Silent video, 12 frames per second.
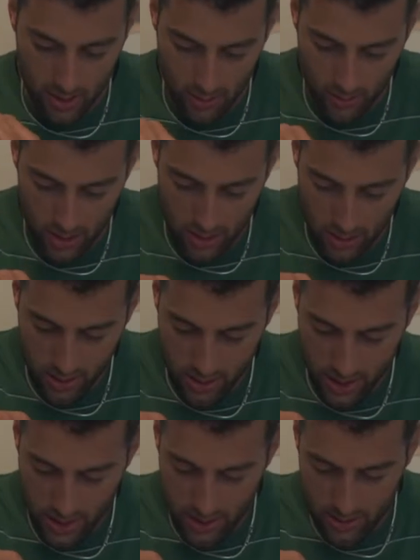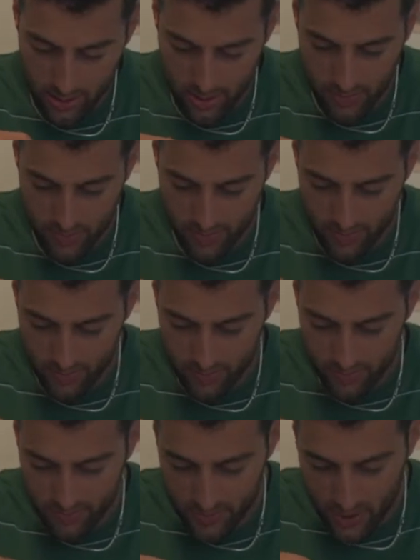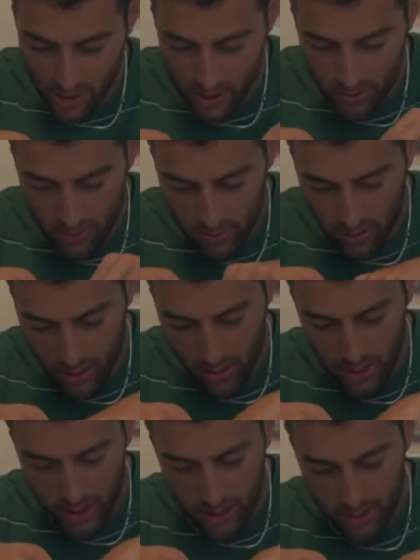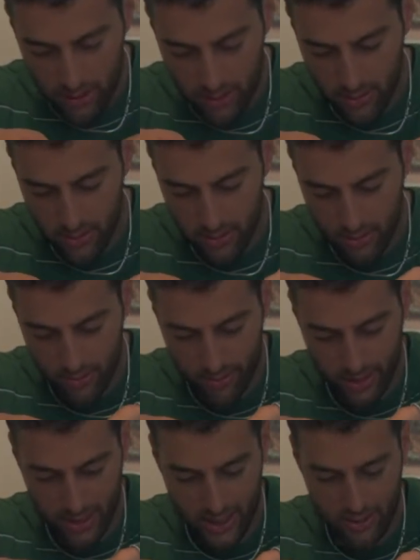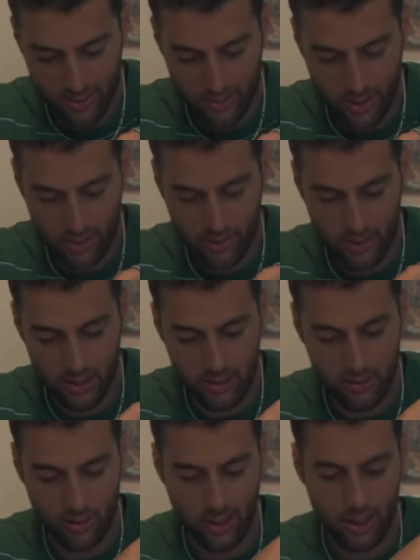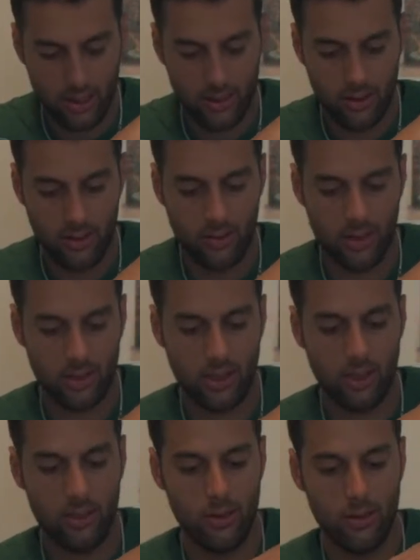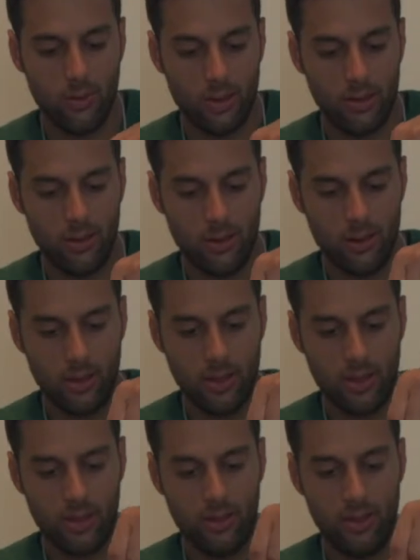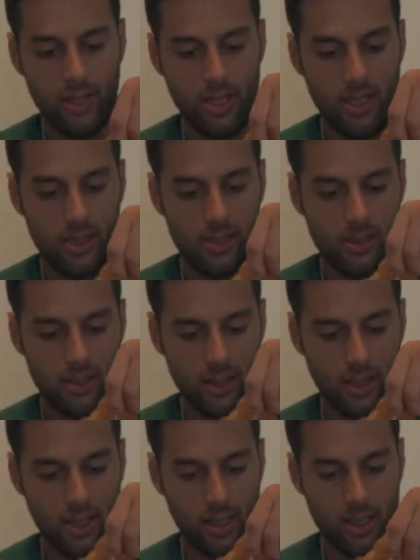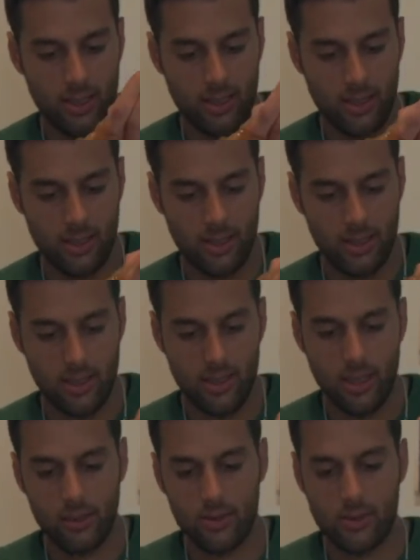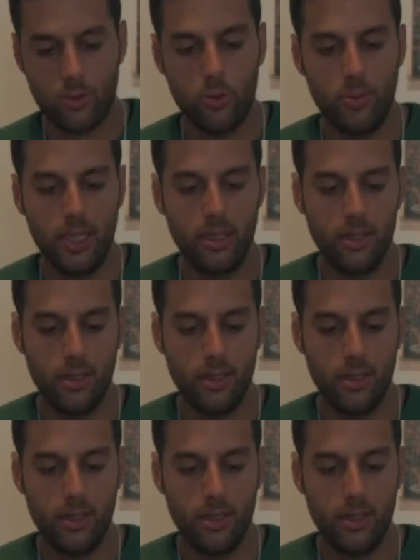Well, you can either try to clean it, but I don't recommend it to clean it. You can take the new one. This is the second scoopy,